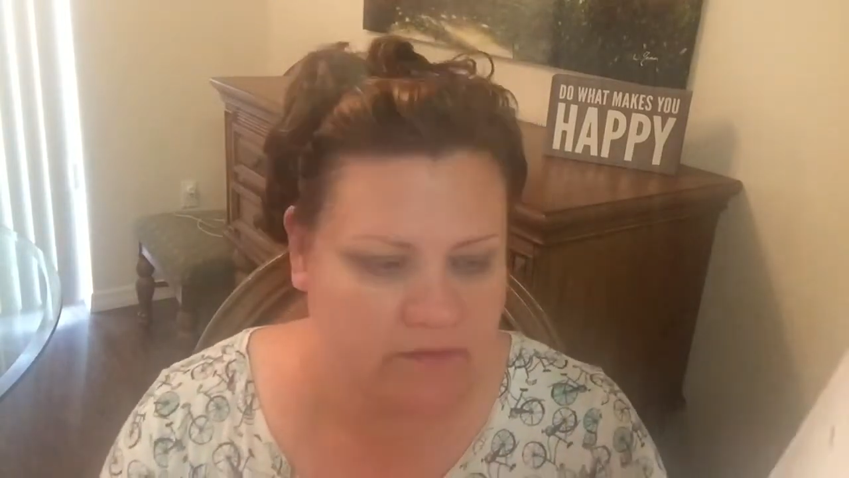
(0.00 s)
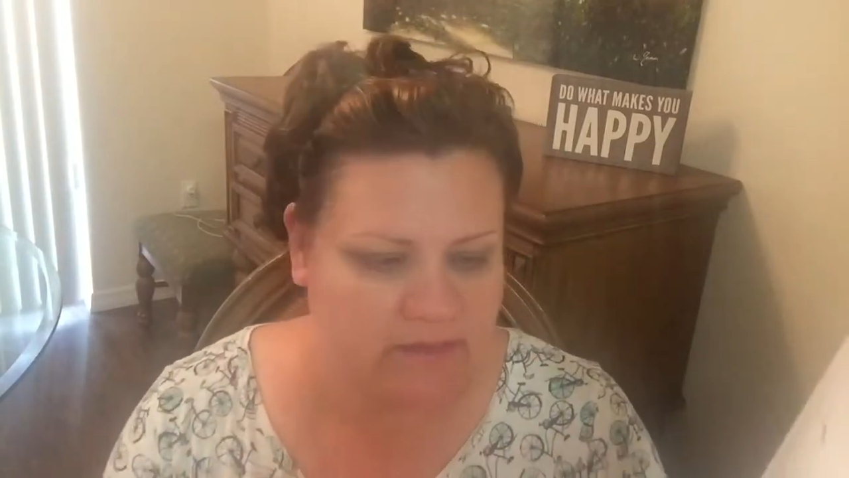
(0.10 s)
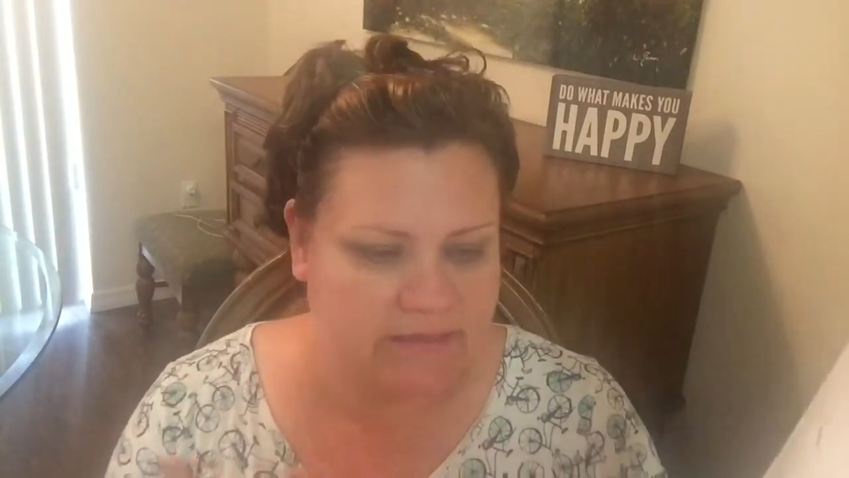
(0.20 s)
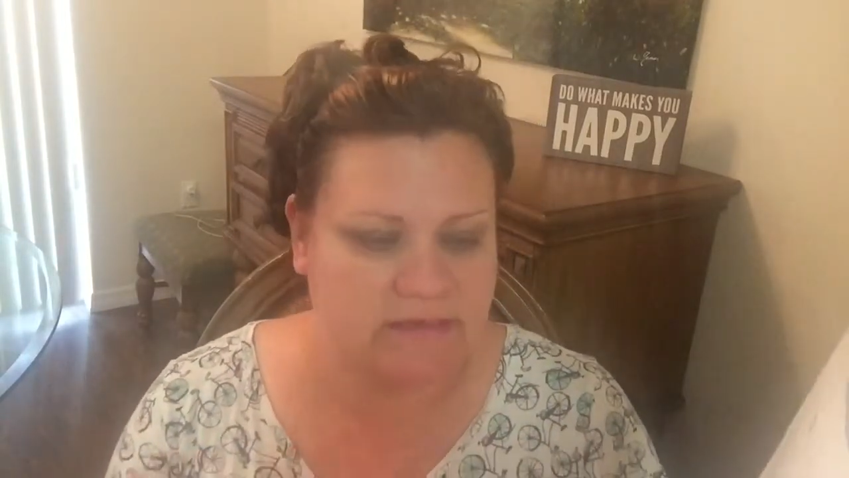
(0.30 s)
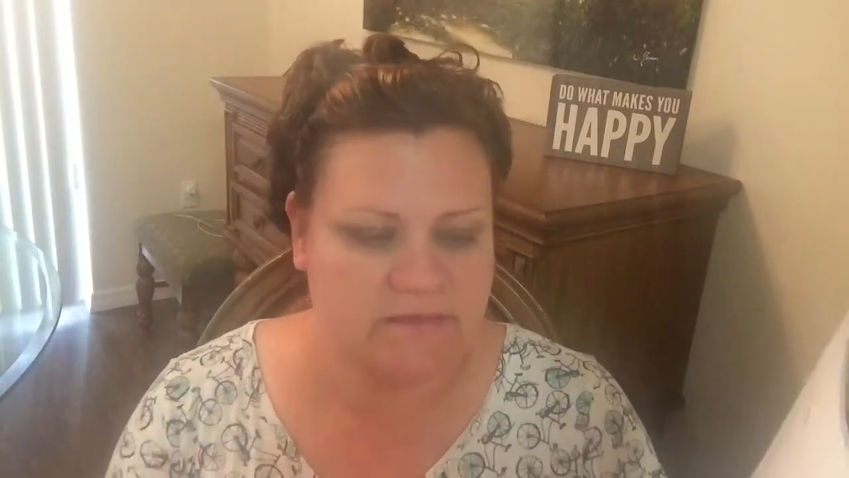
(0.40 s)

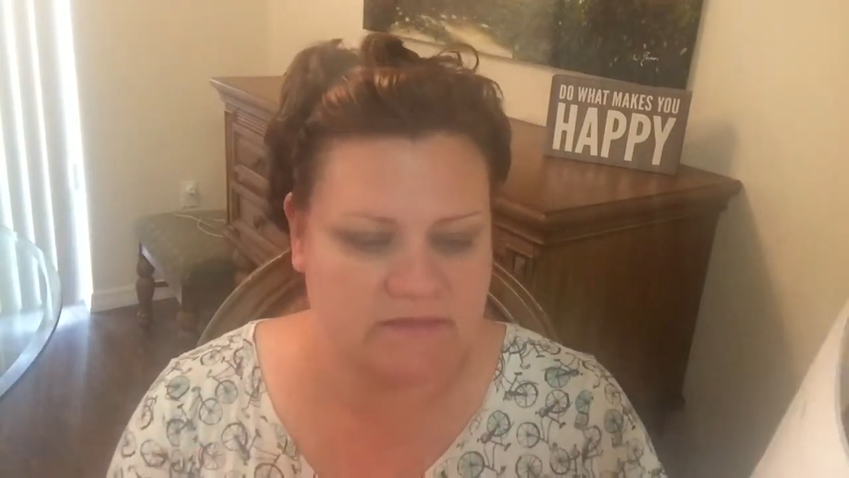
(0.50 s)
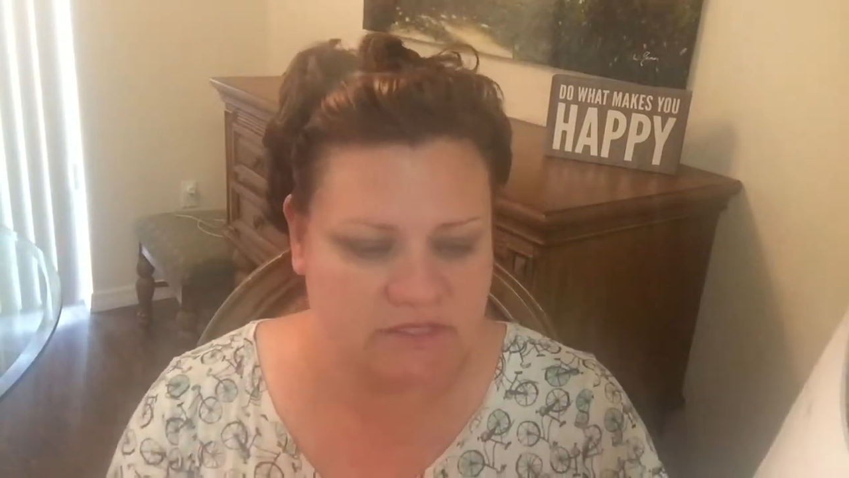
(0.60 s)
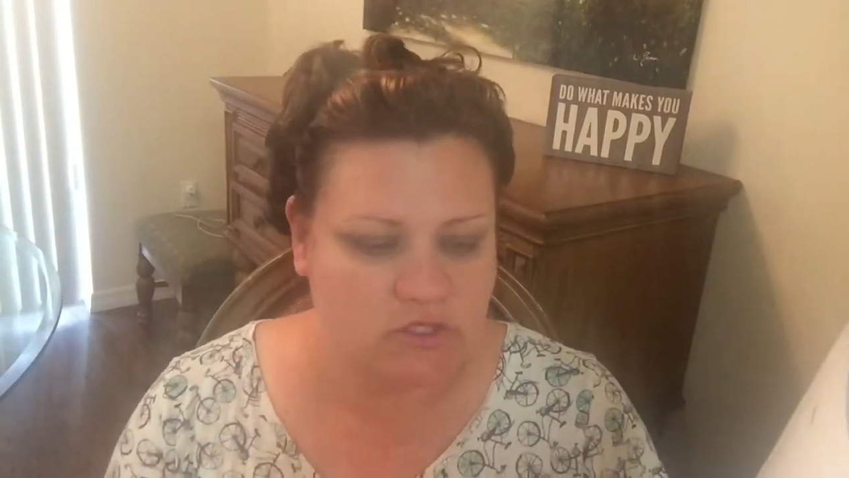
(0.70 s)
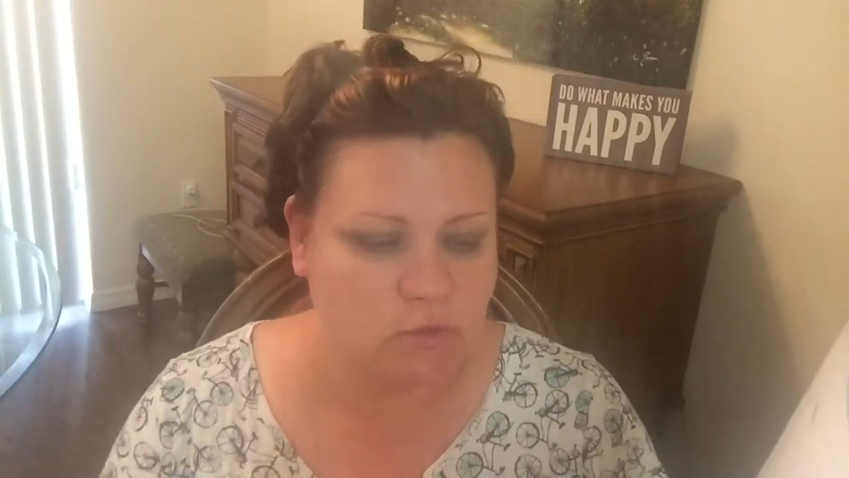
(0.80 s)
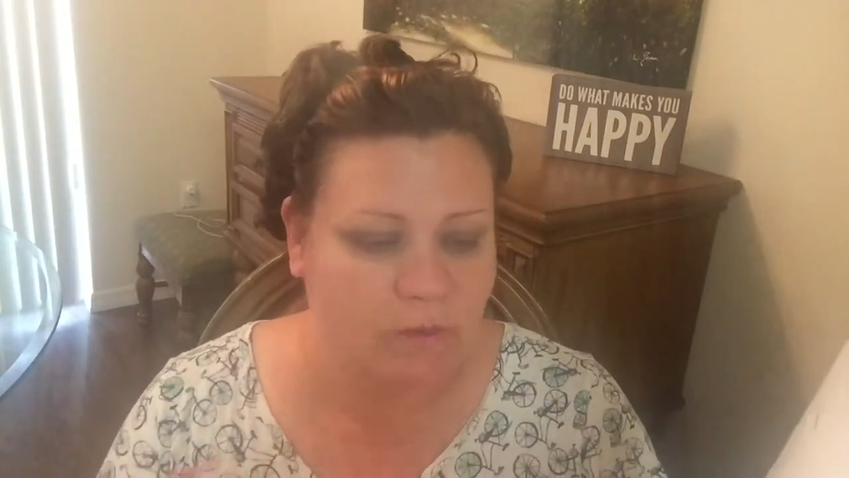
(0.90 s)
Like, there's
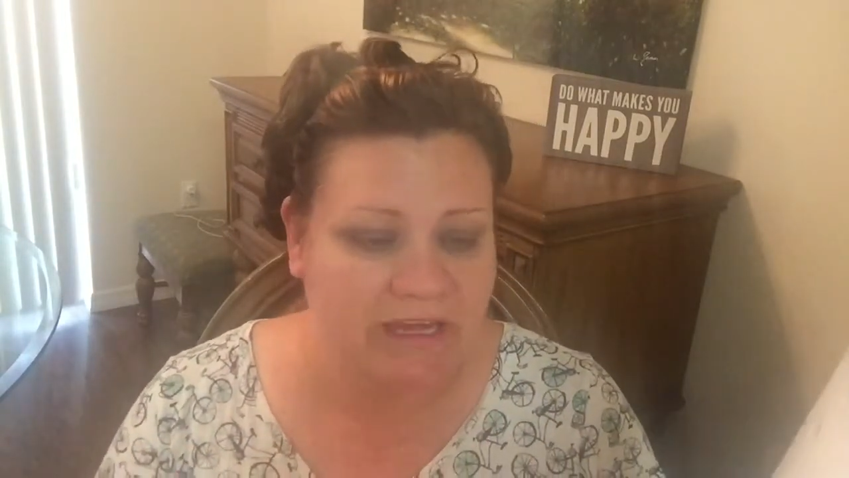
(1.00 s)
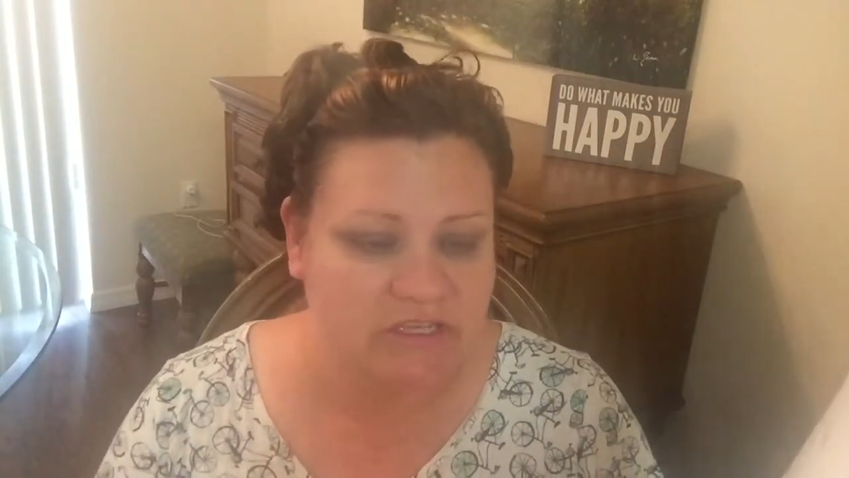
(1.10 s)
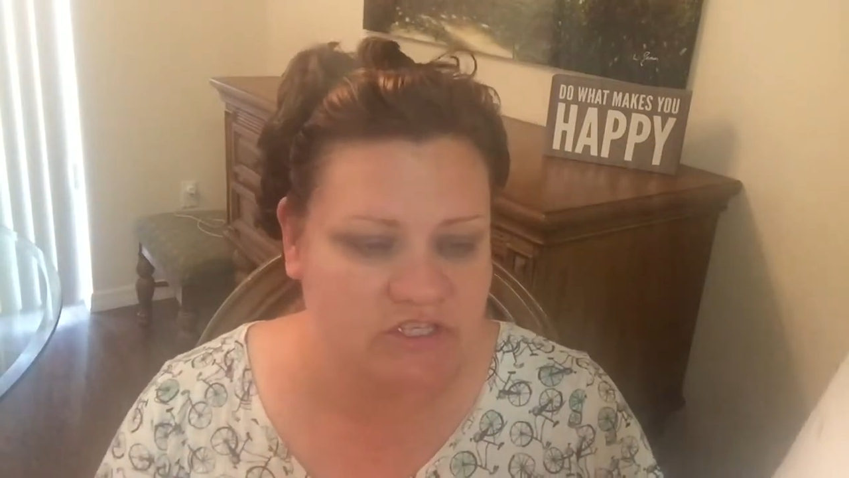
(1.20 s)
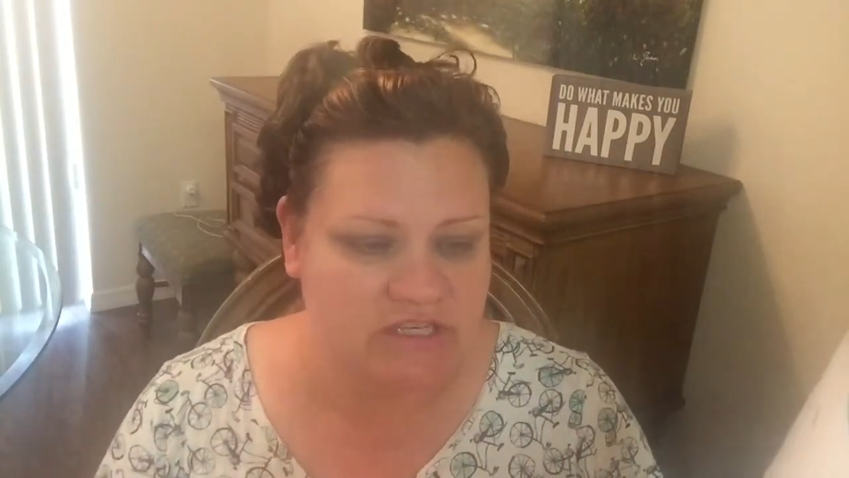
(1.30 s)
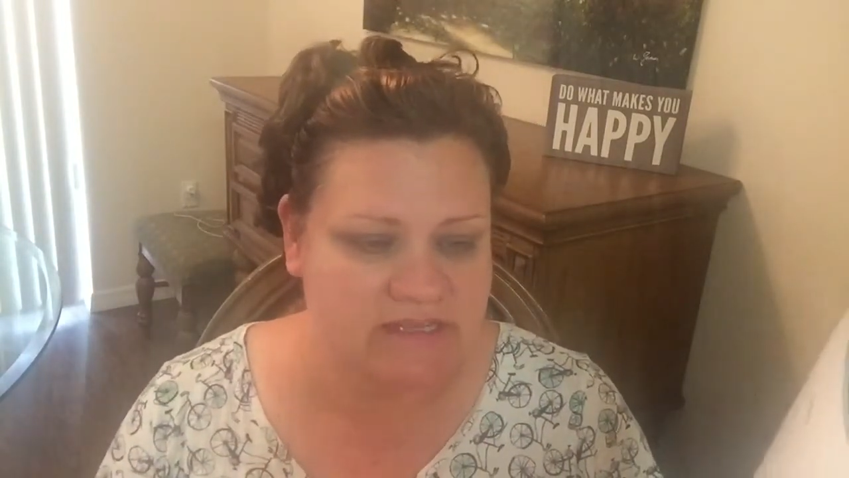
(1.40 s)

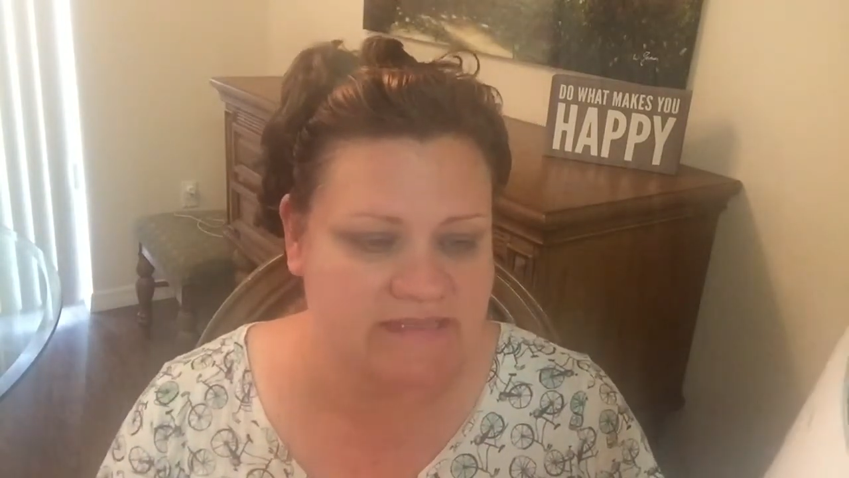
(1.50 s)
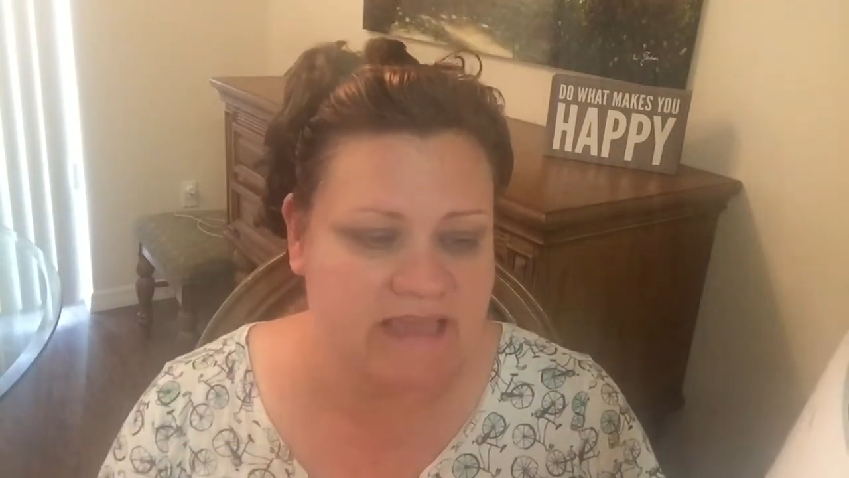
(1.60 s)
situations